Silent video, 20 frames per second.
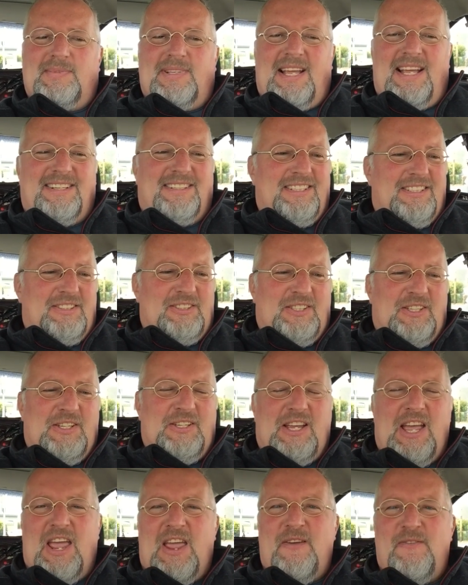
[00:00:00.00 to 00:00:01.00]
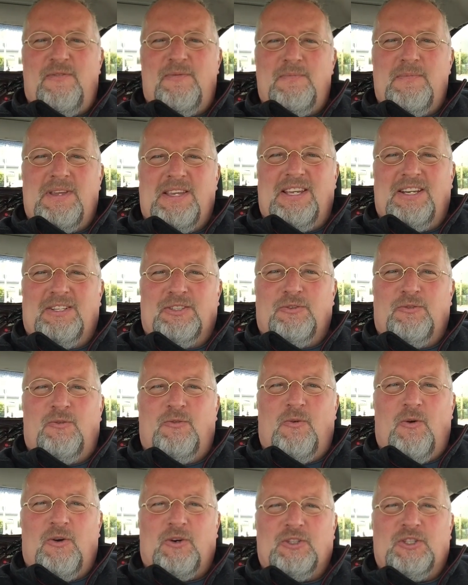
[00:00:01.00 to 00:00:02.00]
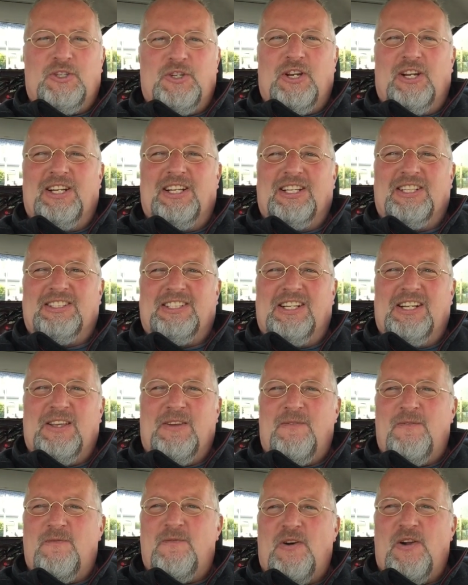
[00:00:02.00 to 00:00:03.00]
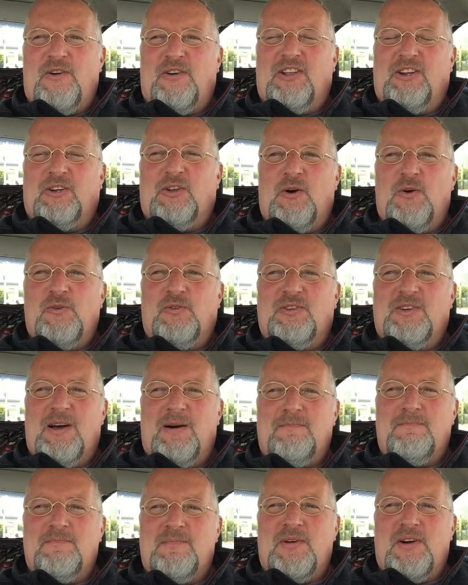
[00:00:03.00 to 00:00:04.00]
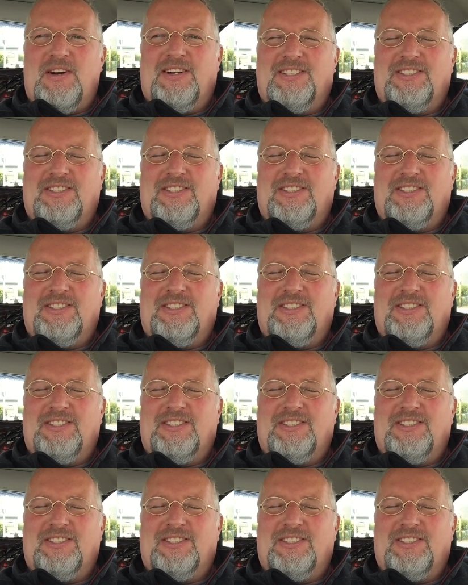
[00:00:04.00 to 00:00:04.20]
And that gave me, unfortunately, very low number.